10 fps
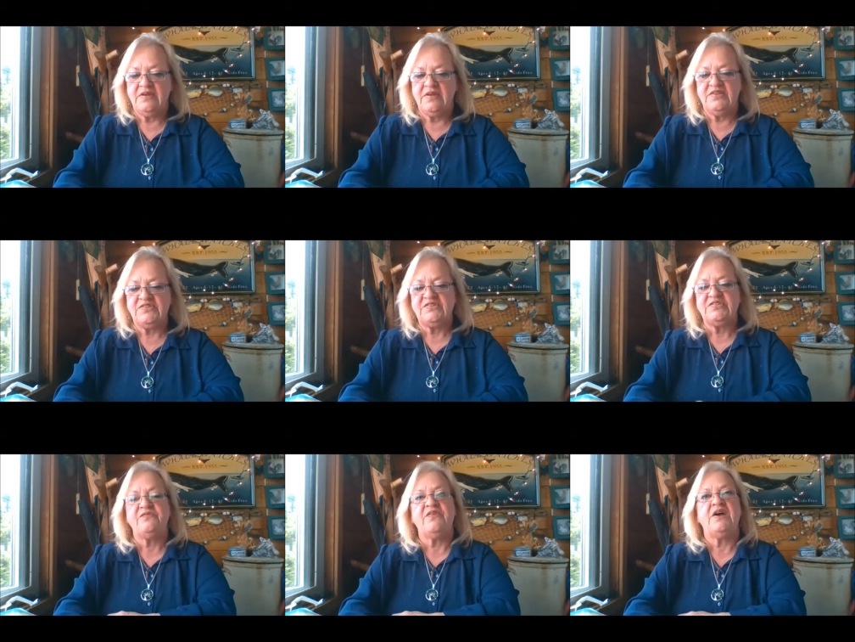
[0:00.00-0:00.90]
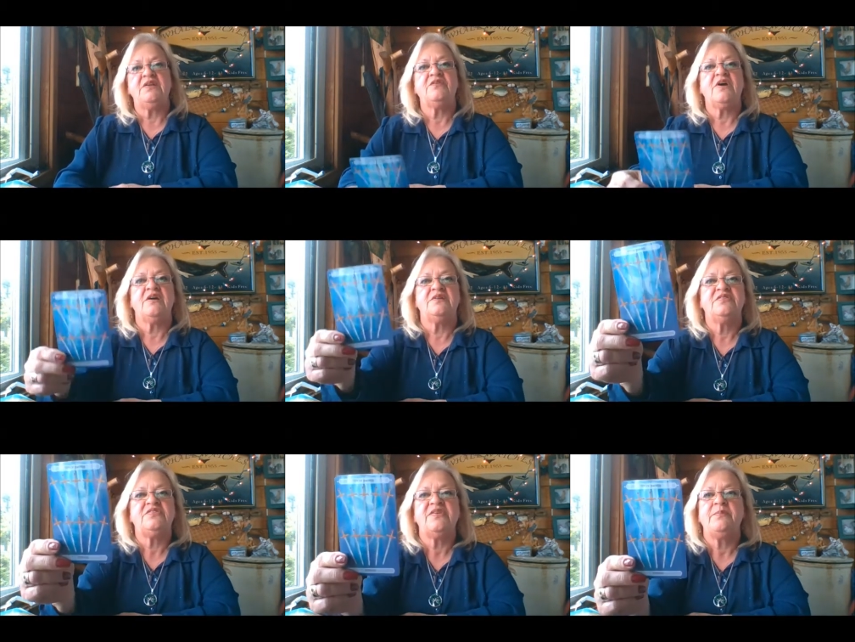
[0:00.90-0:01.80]
And this is the final card,
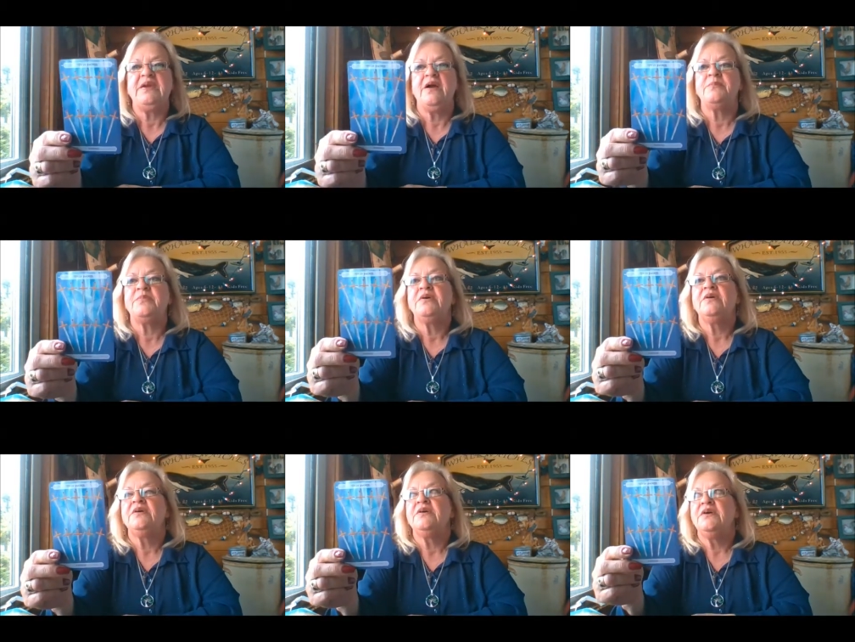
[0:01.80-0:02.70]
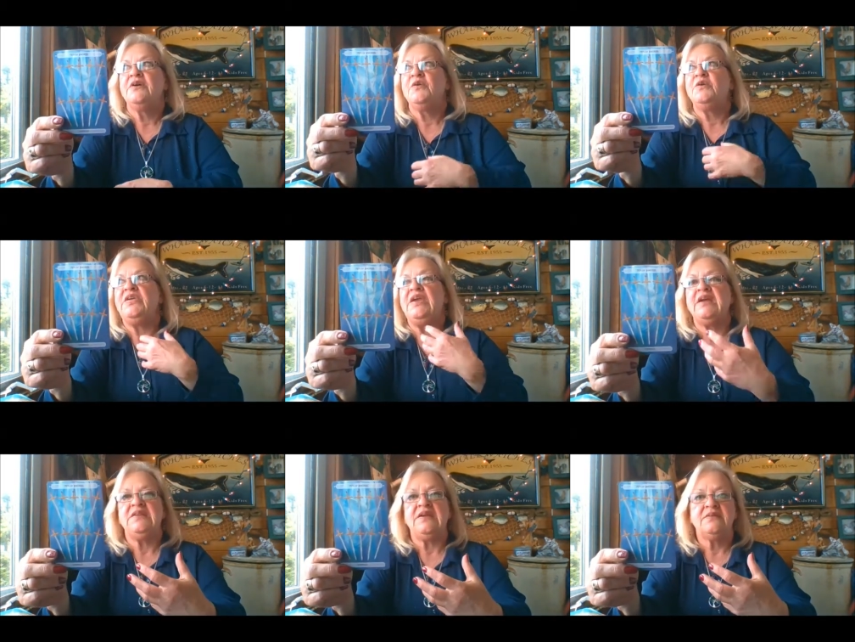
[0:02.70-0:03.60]
the summing up, or the
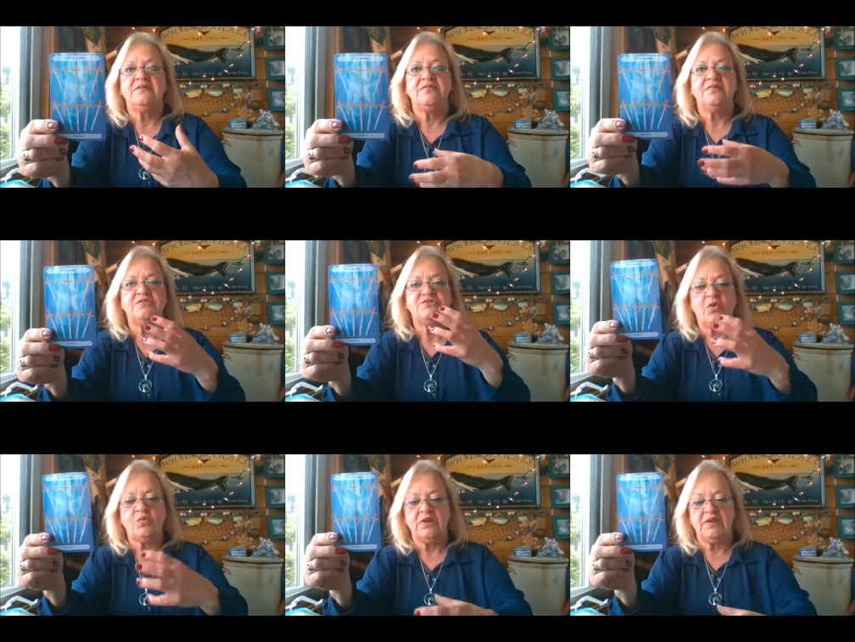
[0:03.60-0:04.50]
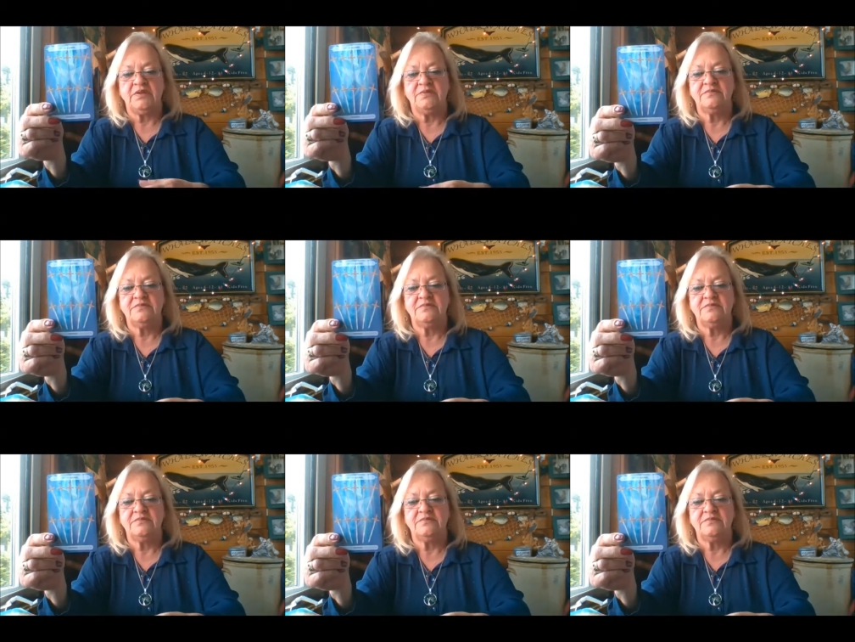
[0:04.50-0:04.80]
ending, the totaling.